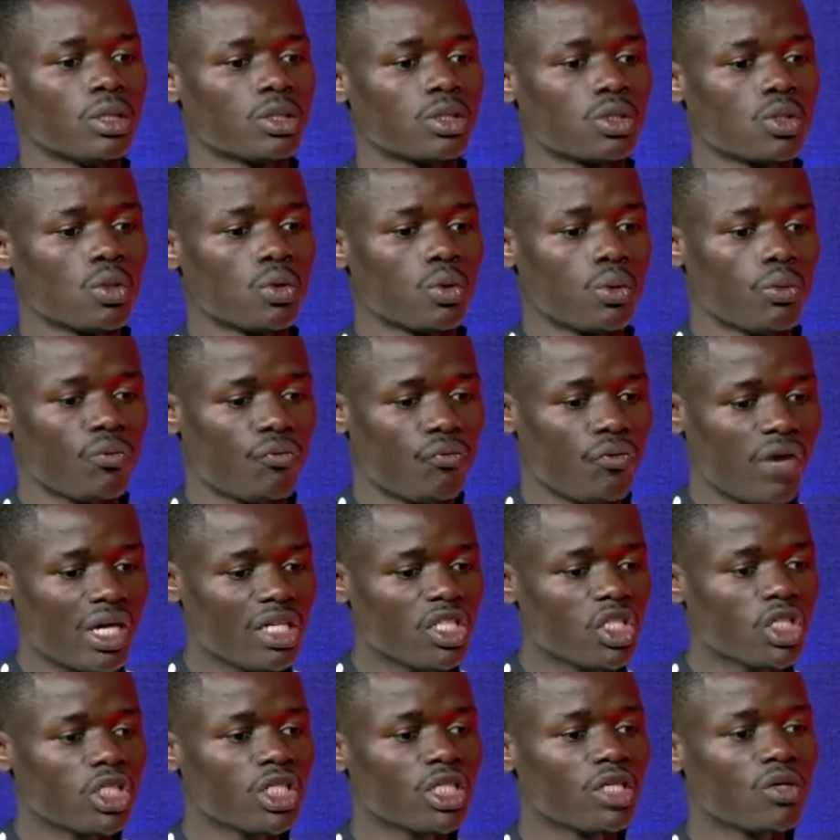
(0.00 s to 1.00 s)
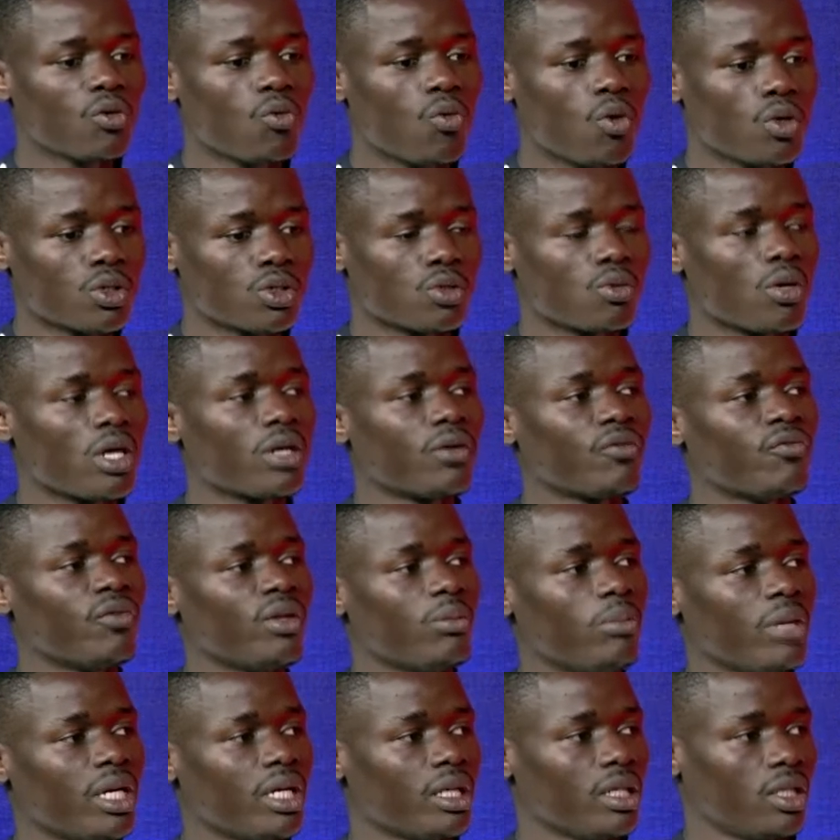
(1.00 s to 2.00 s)
So furnishing was one of
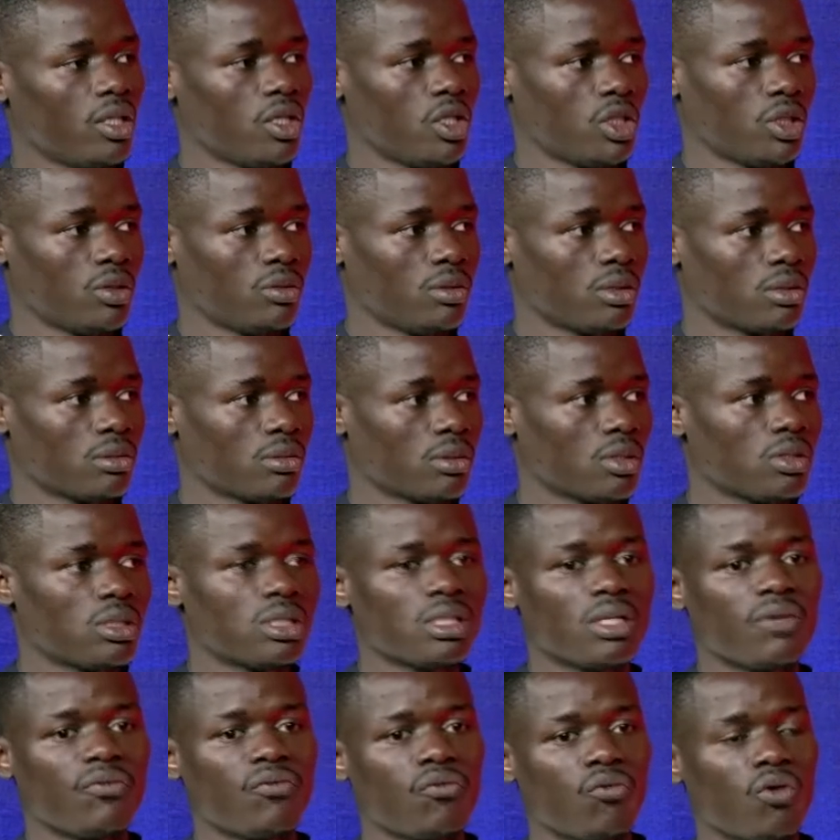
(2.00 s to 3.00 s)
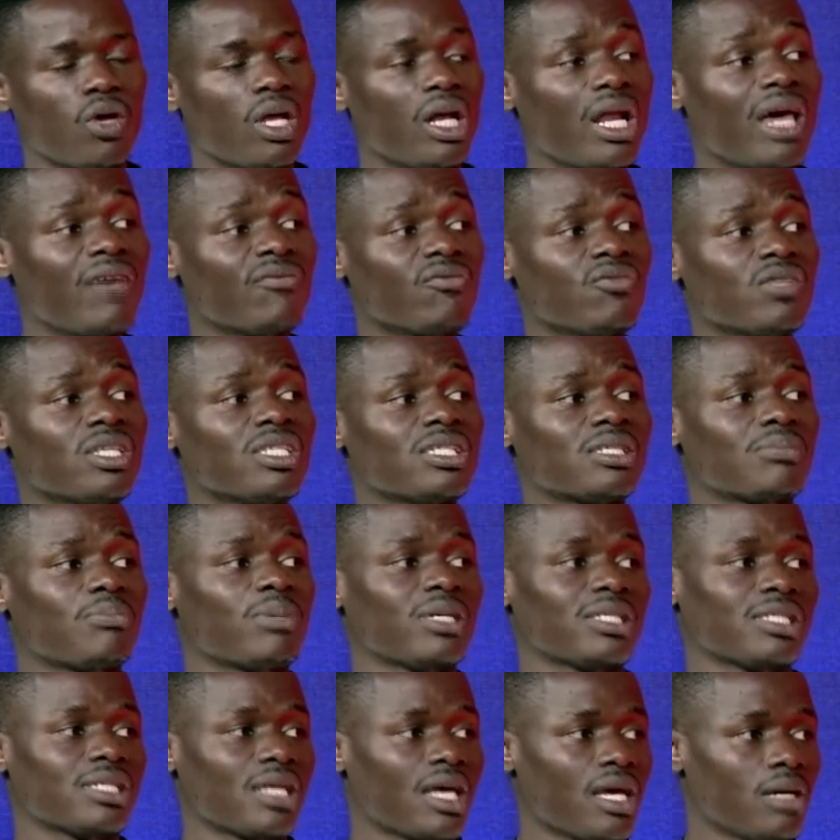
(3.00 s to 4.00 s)
the main issues, because if we left the
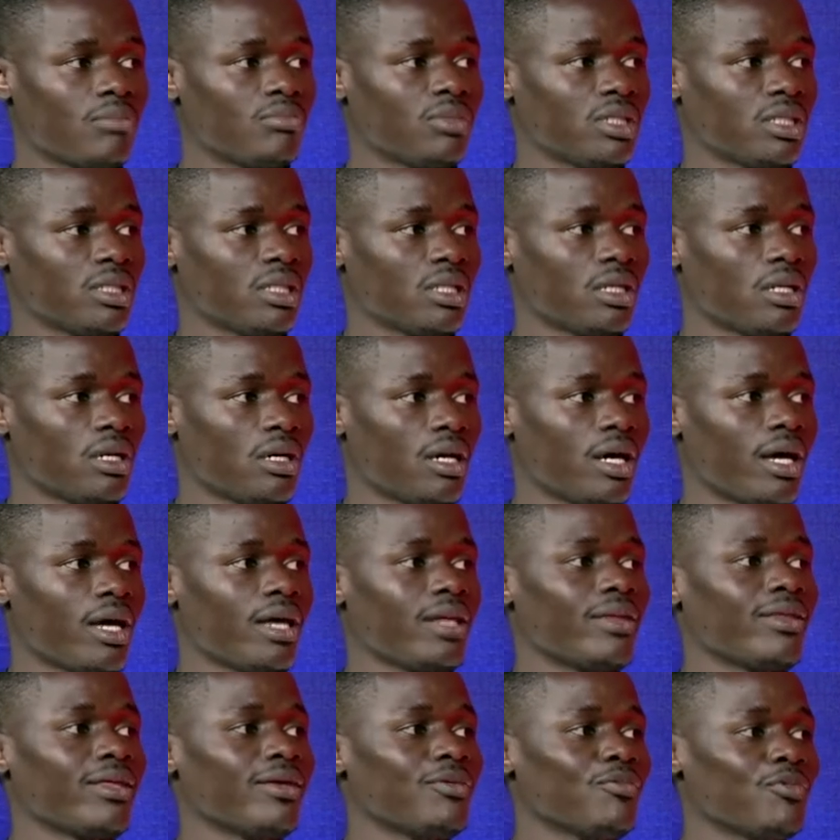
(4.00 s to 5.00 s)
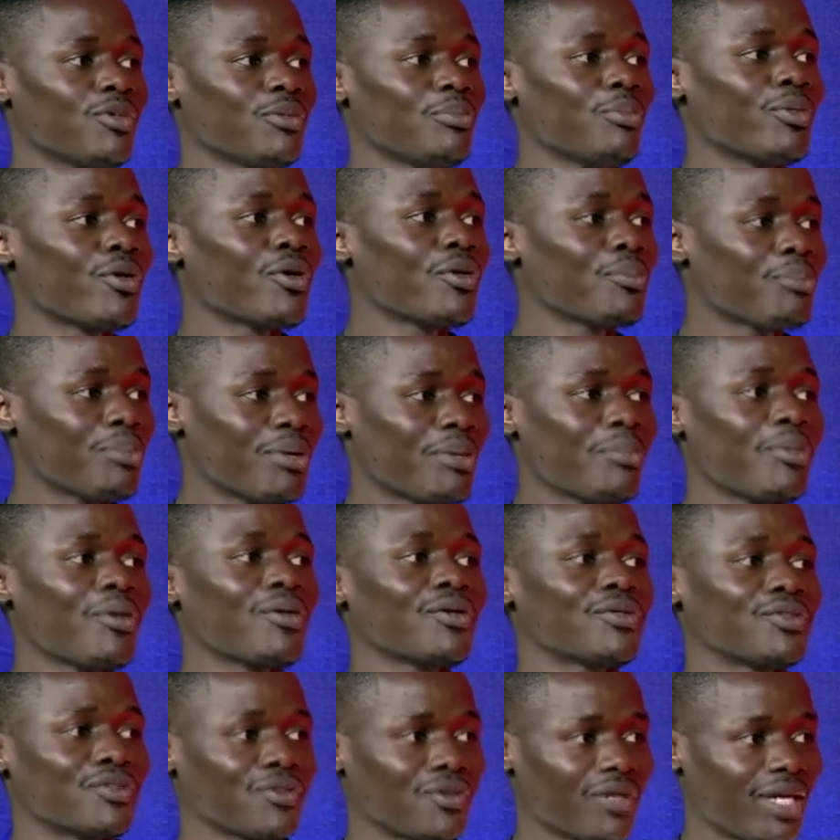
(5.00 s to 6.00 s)
space empty and then we brought
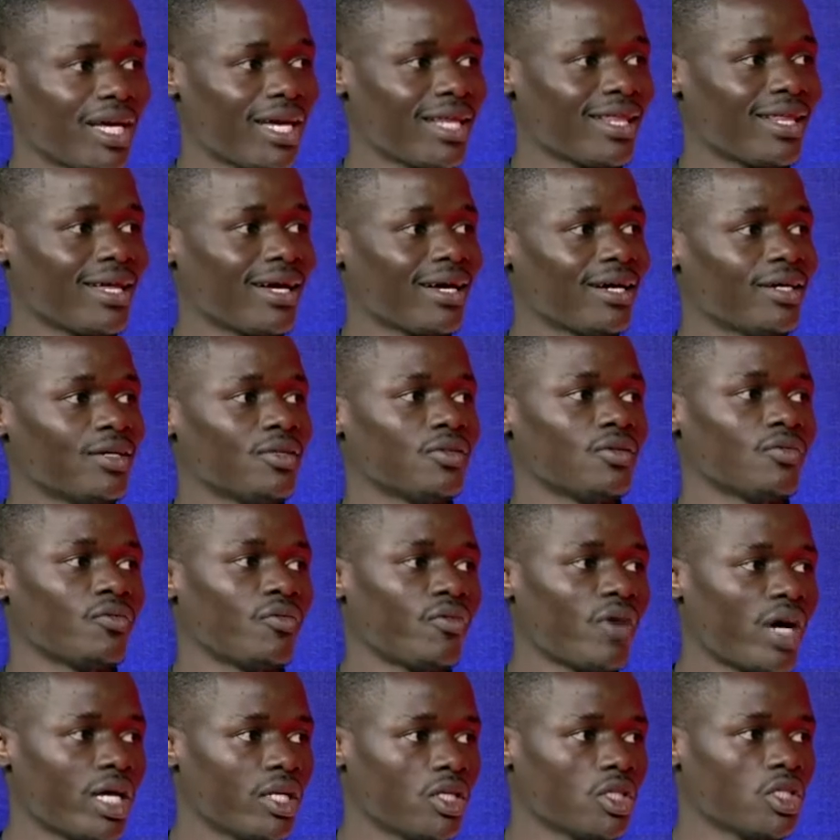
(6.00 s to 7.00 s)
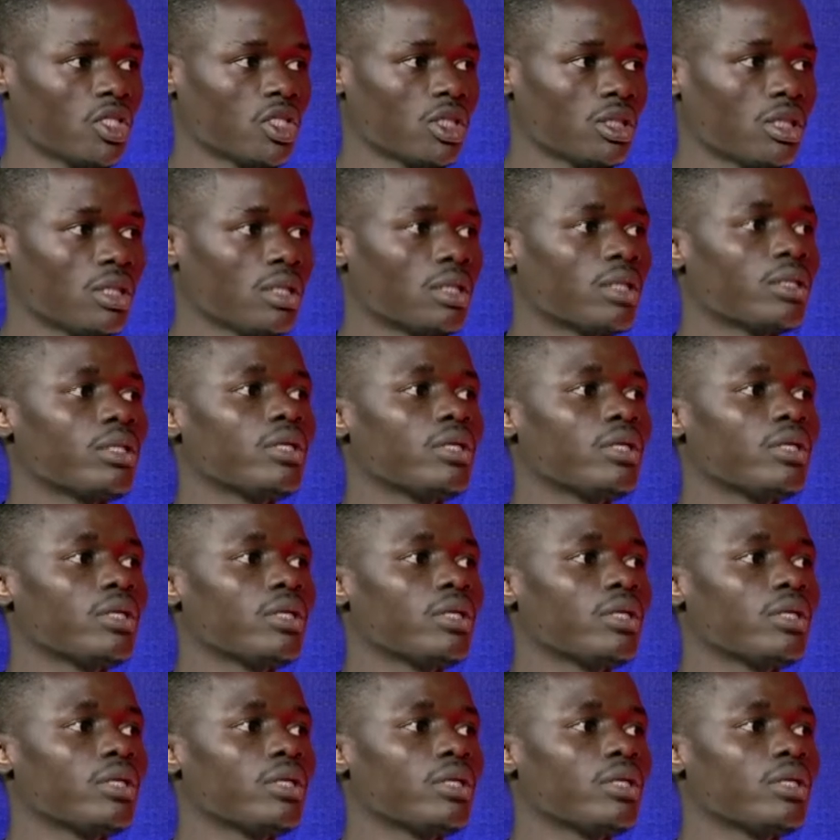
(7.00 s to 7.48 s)
people together to furnish,